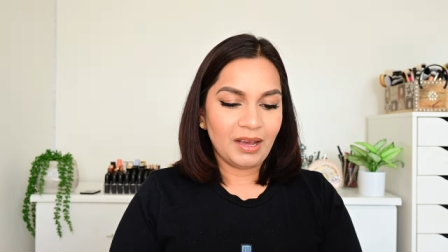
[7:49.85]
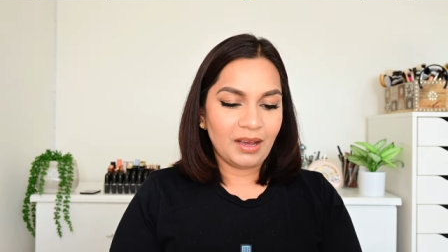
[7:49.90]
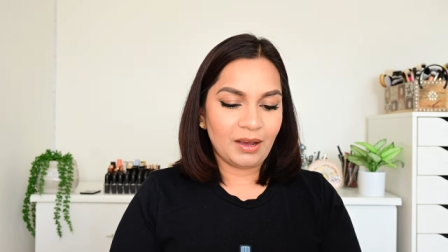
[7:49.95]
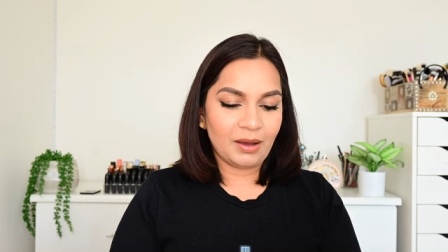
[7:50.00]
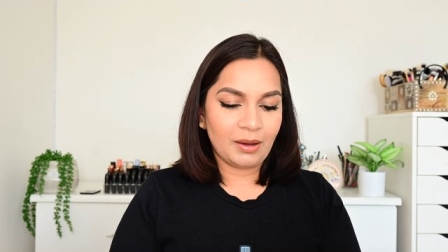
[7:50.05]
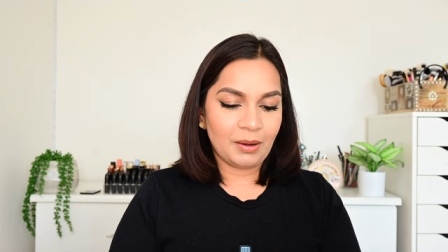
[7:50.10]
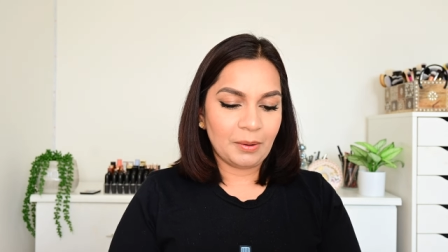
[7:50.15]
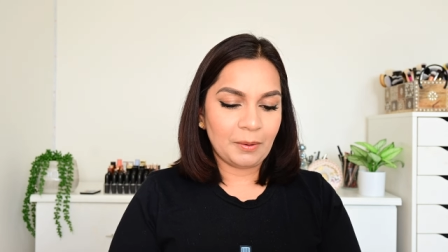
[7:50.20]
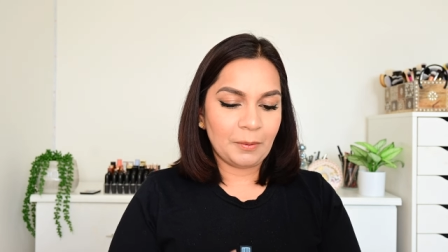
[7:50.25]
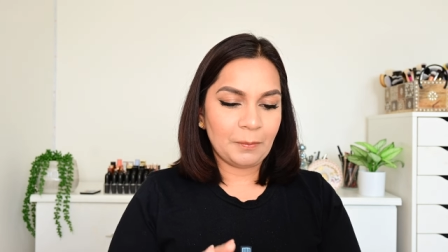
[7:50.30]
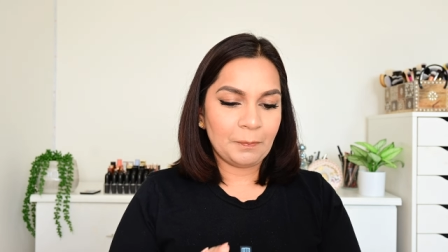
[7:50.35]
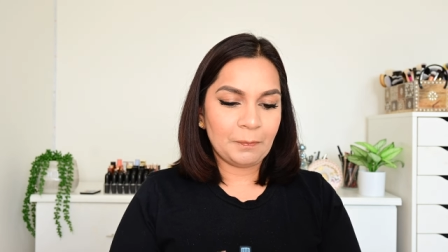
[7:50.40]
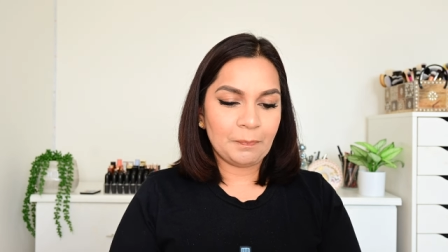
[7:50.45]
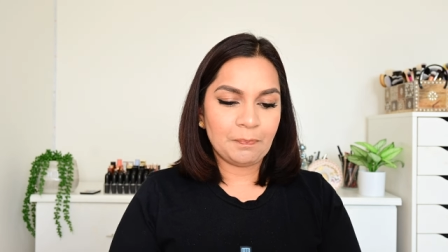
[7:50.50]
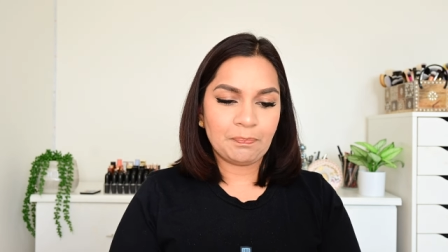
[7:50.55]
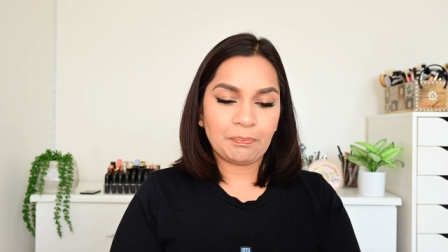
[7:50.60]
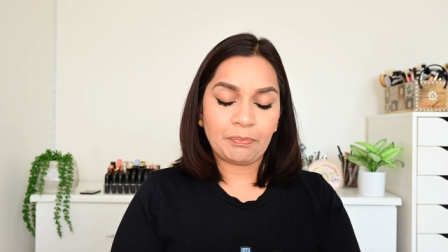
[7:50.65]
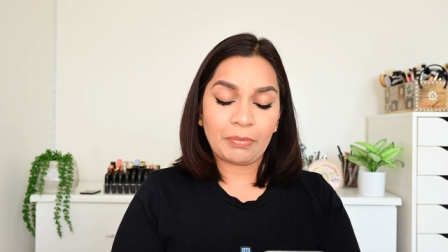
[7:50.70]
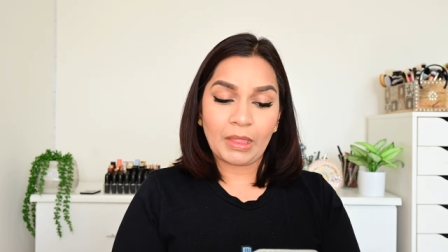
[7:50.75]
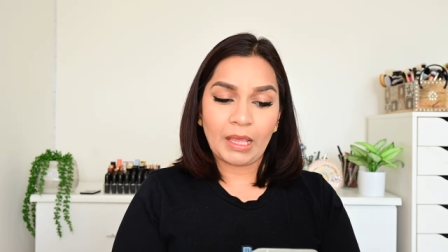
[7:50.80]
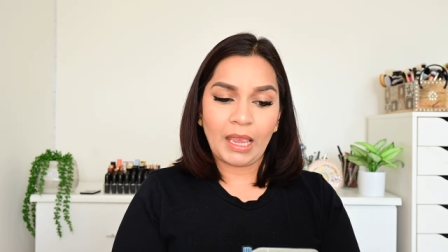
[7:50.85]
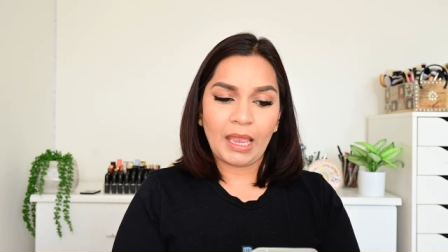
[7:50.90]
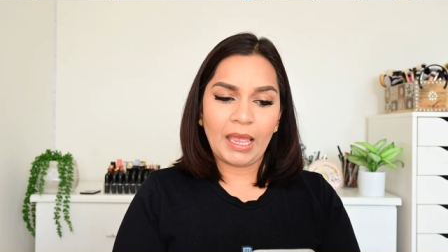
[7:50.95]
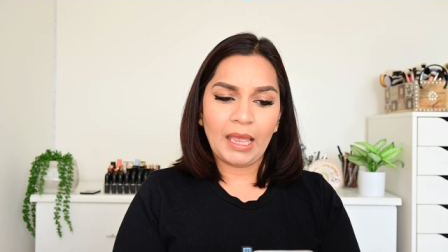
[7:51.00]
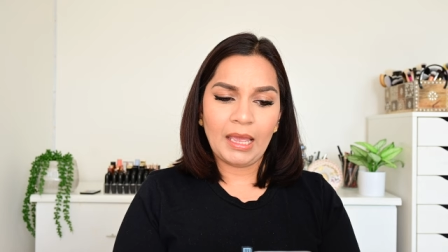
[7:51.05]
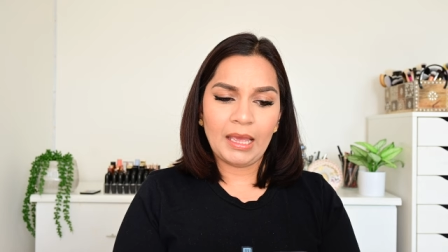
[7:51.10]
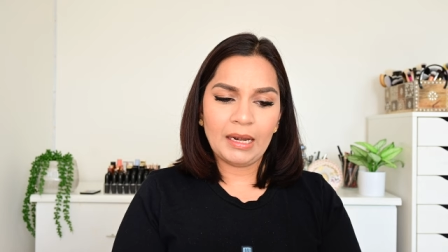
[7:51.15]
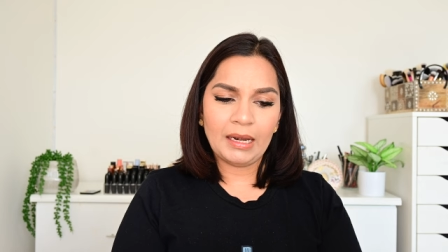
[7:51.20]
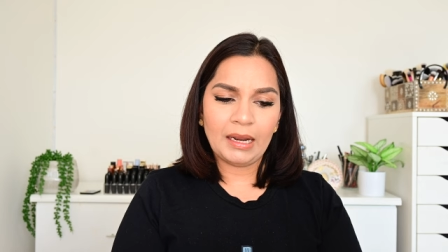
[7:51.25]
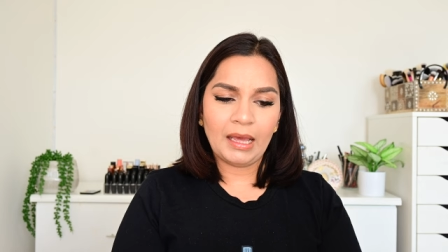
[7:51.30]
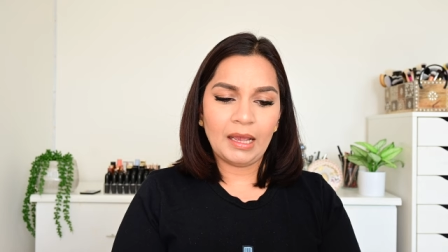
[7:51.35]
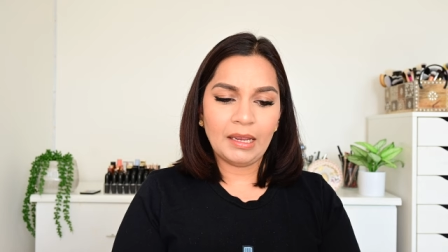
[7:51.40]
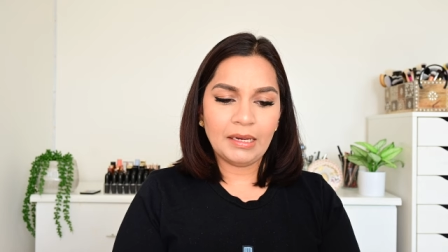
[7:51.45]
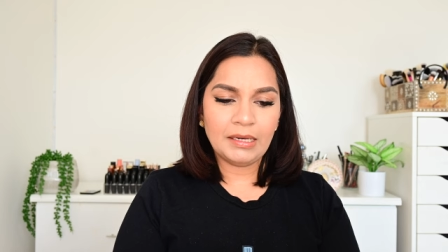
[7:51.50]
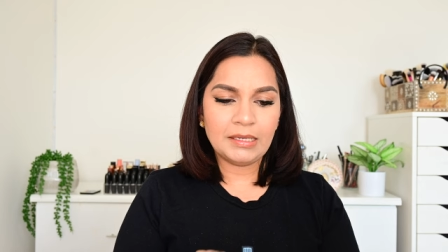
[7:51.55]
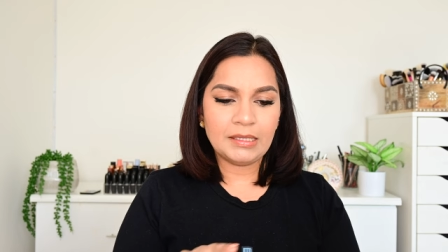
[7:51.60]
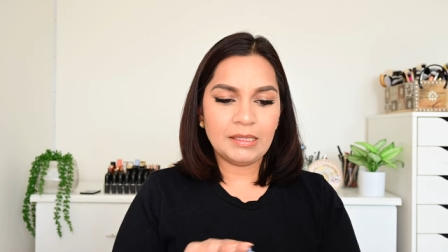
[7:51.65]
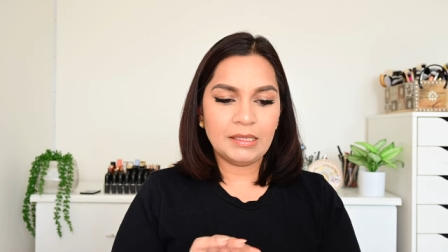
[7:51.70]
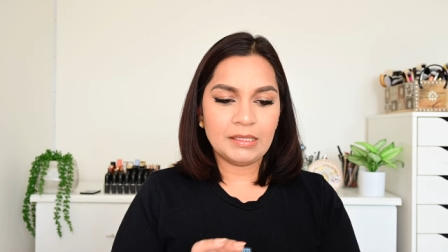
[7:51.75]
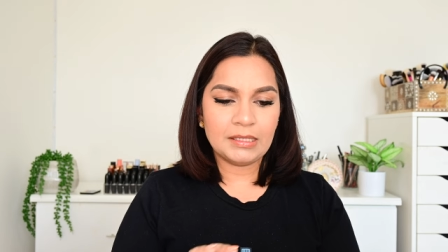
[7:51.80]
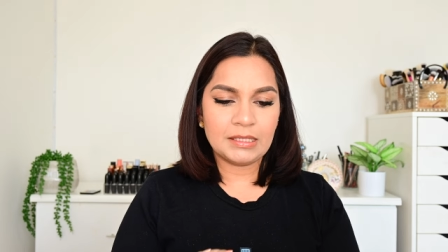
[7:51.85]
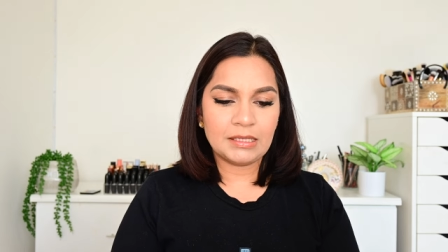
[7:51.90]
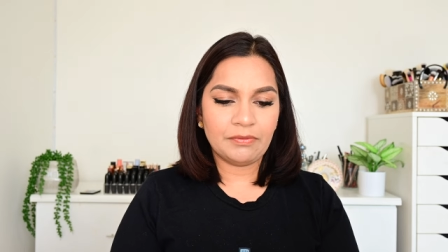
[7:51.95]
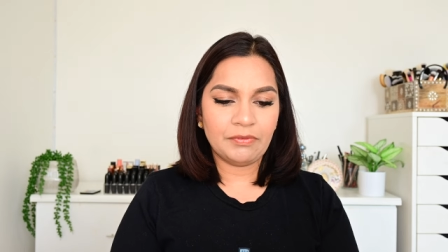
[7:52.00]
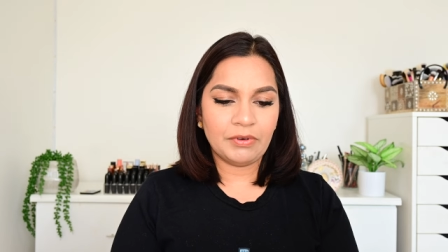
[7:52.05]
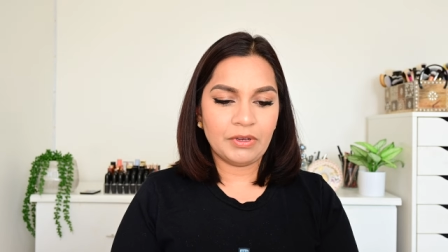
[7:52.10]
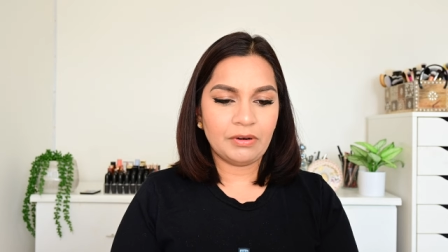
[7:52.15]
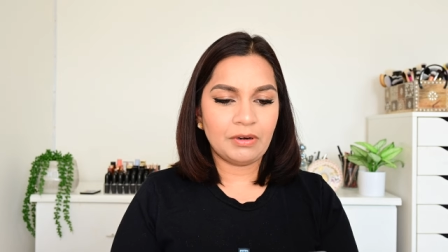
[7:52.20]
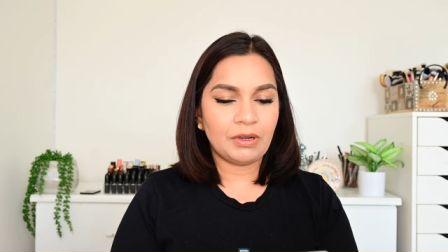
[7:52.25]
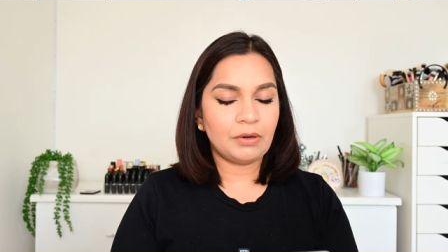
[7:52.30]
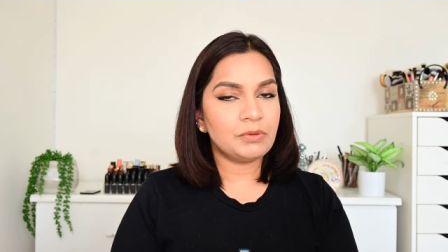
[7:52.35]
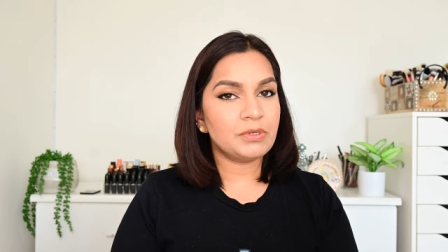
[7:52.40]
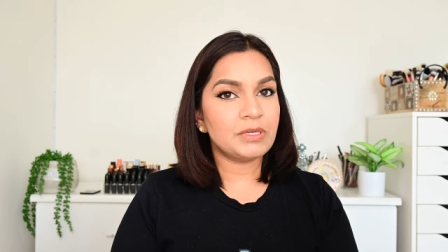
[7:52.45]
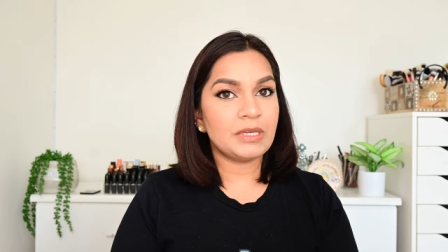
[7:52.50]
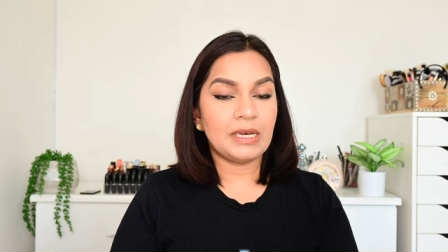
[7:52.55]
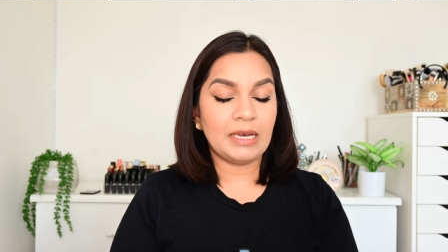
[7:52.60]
Um, and I did this somewhere around